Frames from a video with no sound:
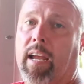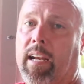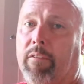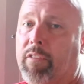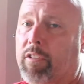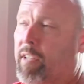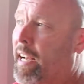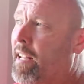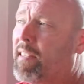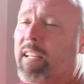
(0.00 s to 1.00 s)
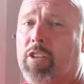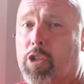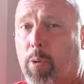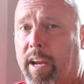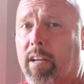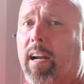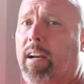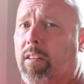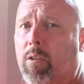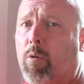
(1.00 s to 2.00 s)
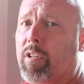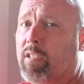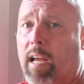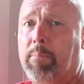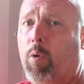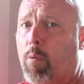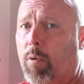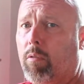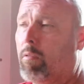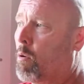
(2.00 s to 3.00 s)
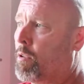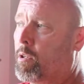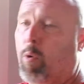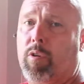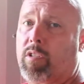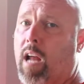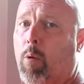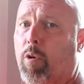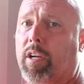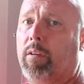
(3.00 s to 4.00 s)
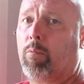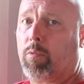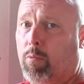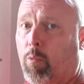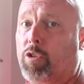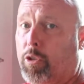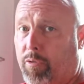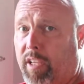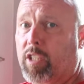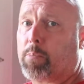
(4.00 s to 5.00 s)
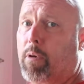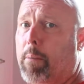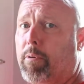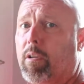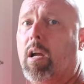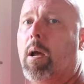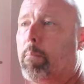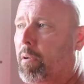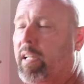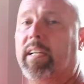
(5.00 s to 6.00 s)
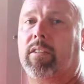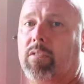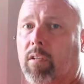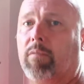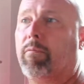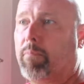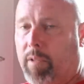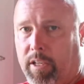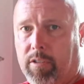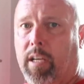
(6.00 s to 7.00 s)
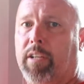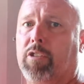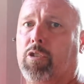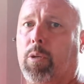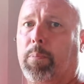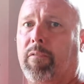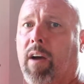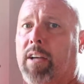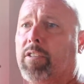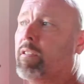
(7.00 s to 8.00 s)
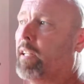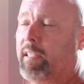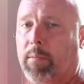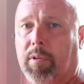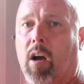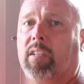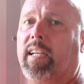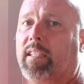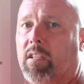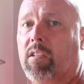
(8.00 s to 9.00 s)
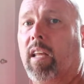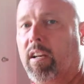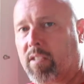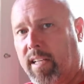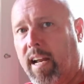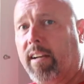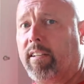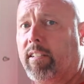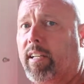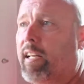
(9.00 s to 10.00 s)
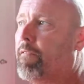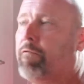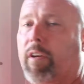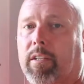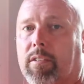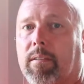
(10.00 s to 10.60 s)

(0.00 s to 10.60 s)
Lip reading: And if there's anything that you hear out of the door that's abnormal, or the door is not working what you think is proper, please tell your supervisor, let them contact us, let us get out of here and get it fixed.